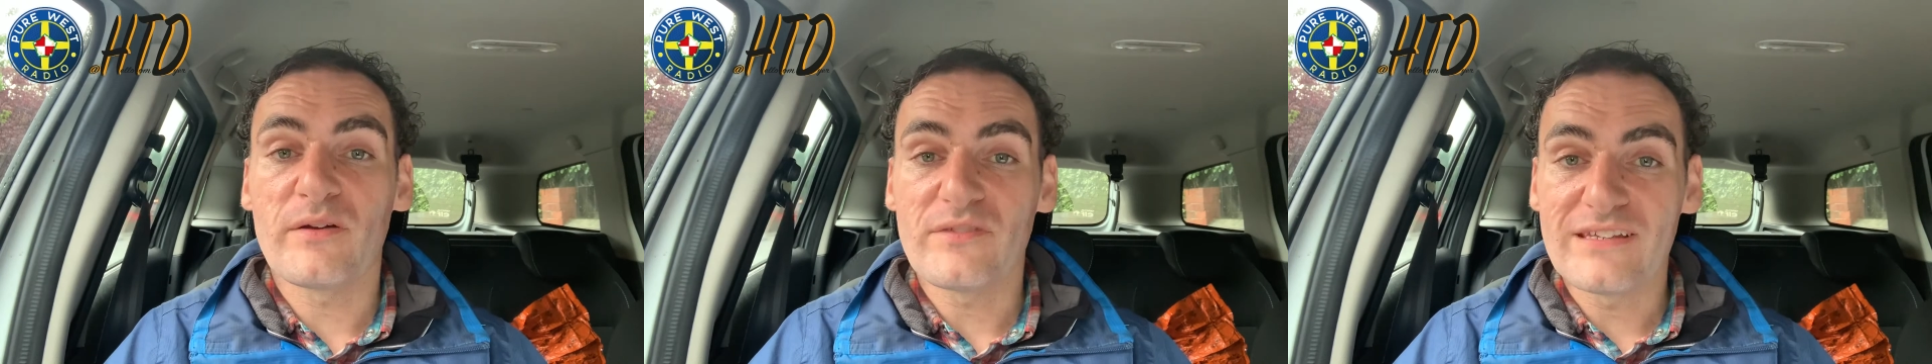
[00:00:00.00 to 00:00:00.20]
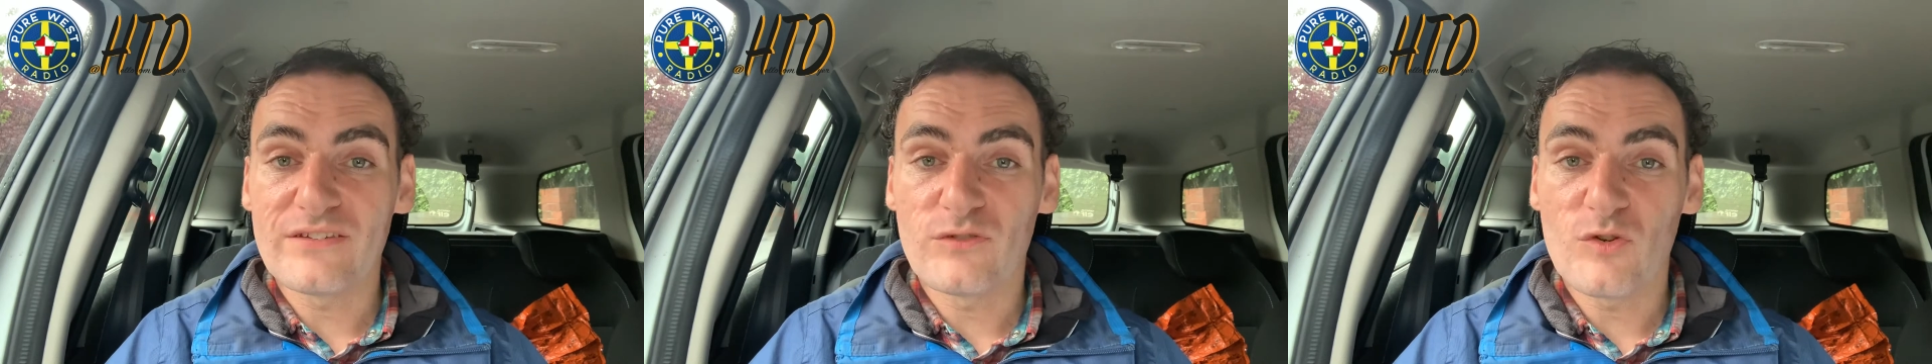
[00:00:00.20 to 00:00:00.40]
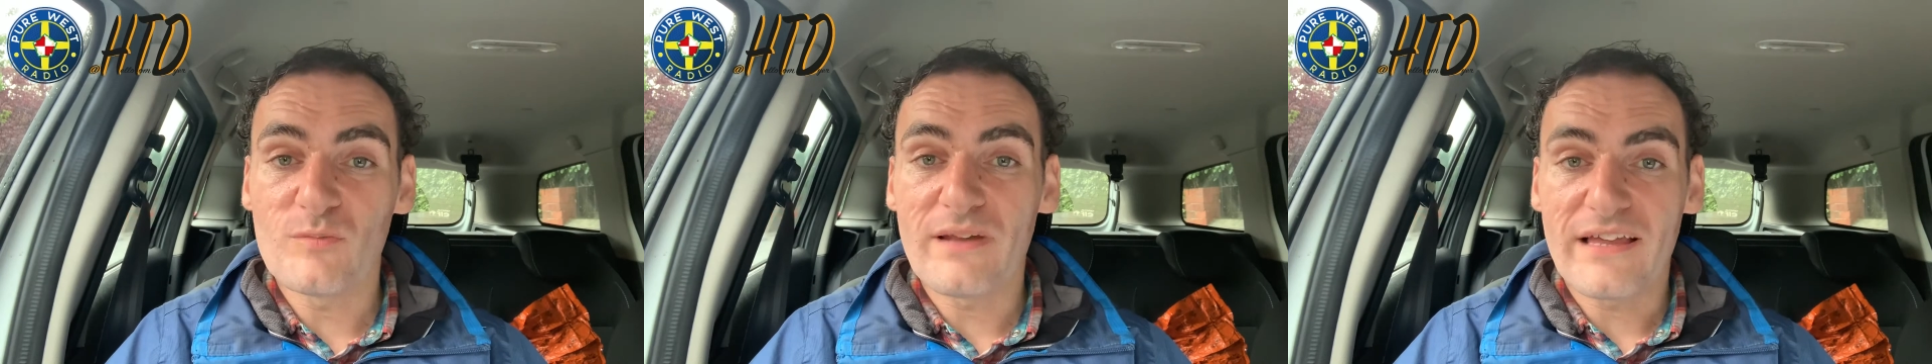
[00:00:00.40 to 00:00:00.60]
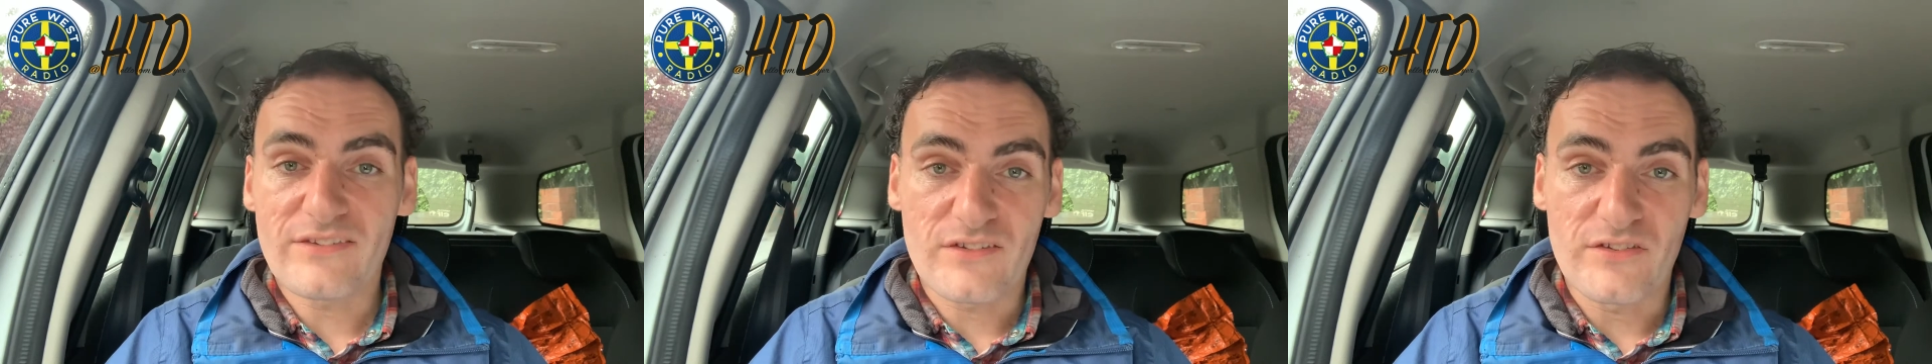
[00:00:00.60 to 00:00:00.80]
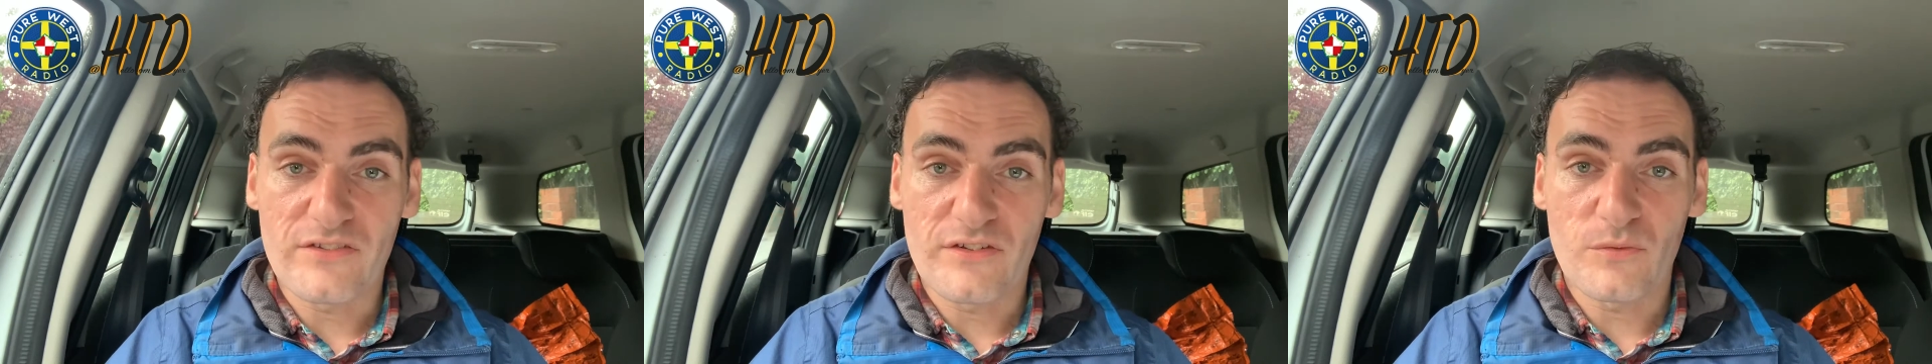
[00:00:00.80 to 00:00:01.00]
these Zoom
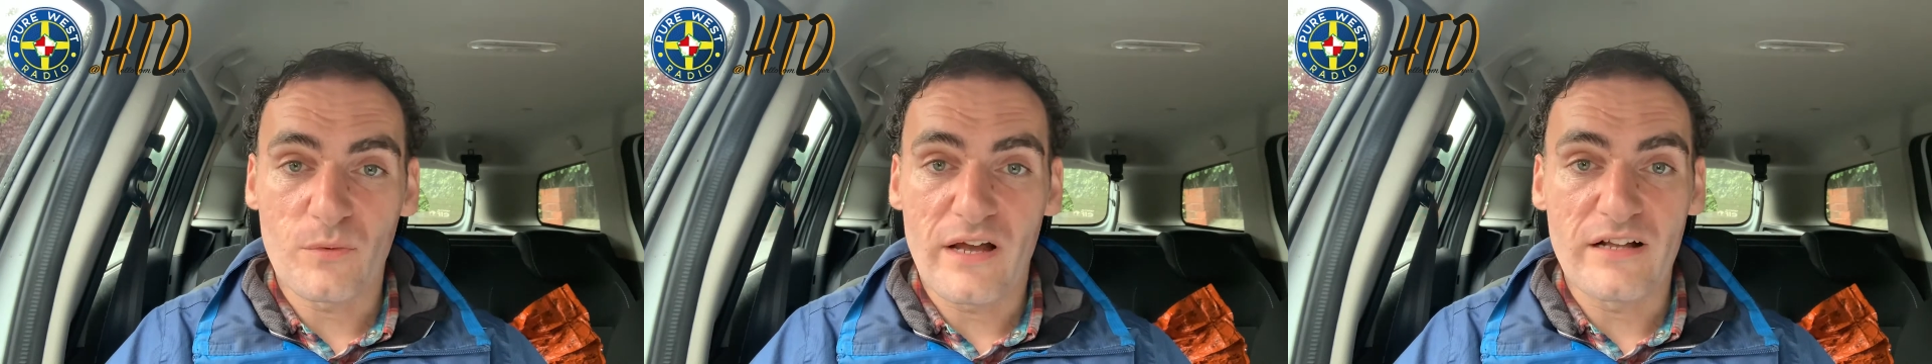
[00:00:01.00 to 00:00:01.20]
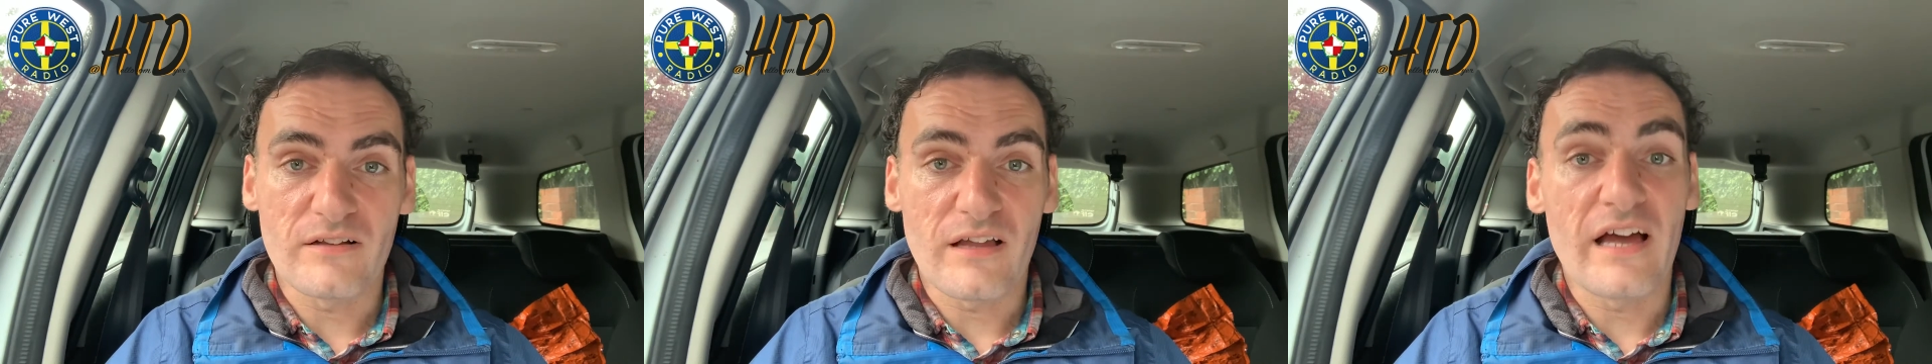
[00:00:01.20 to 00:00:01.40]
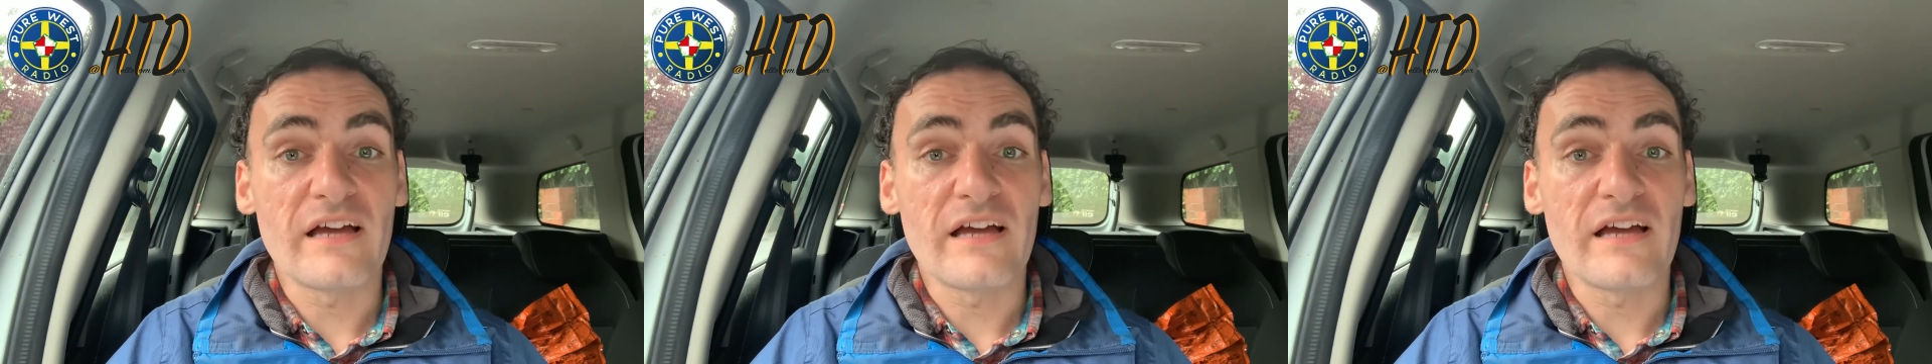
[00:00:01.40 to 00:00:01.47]
lessons as well.